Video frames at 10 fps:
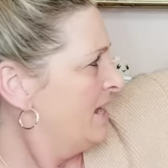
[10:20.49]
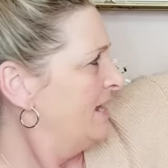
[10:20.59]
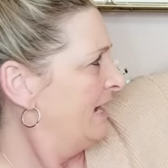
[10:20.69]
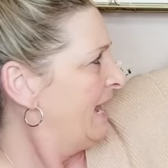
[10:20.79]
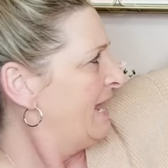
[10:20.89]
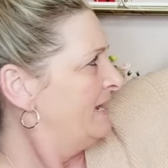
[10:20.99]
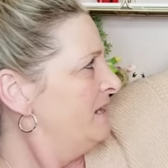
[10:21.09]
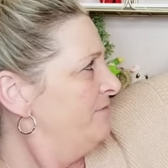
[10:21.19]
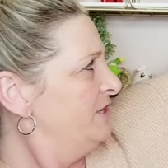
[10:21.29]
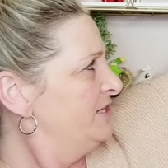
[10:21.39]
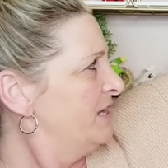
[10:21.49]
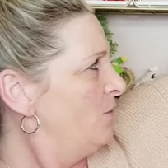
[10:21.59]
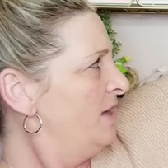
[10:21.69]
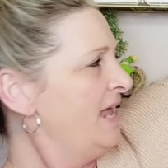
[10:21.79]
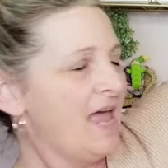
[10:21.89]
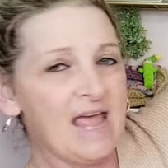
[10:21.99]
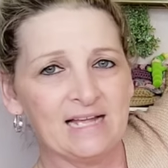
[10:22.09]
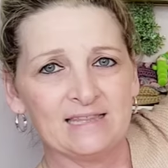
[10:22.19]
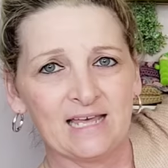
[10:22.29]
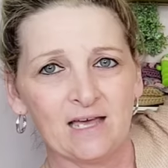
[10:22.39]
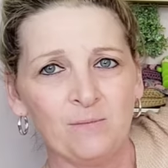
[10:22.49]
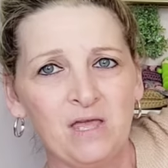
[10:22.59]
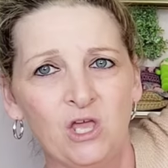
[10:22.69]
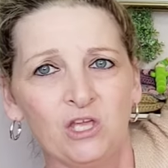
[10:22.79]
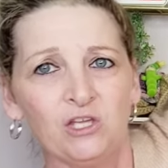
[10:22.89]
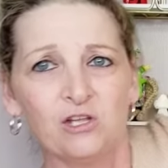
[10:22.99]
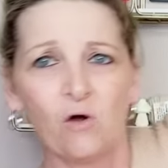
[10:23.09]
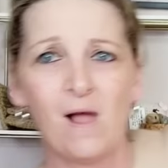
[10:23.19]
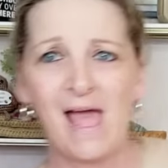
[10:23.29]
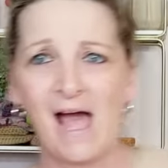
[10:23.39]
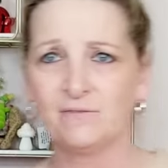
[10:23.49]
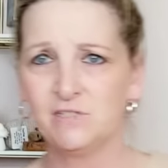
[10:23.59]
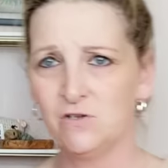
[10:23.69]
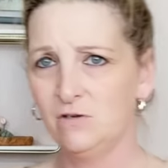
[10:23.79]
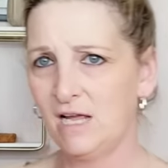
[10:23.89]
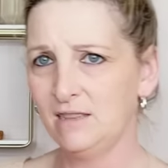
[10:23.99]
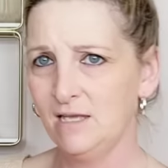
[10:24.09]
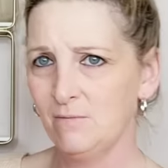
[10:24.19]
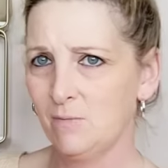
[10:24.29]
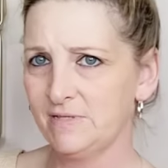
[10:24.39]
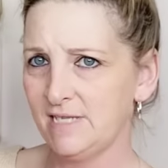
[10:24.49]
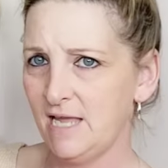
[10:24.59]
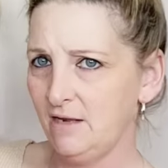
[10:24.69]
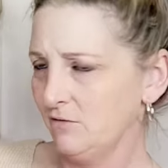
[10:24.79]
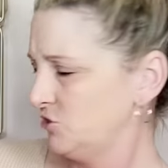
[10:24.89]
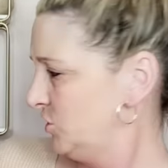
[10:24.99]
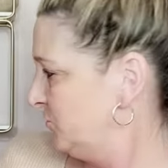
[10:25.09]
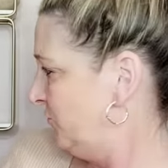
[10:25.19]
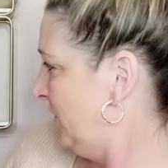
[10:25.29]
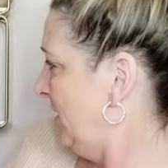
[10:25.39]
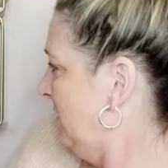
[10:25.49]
And again, if you didn't want to hang them, you don't have to. And I think my potato just fell.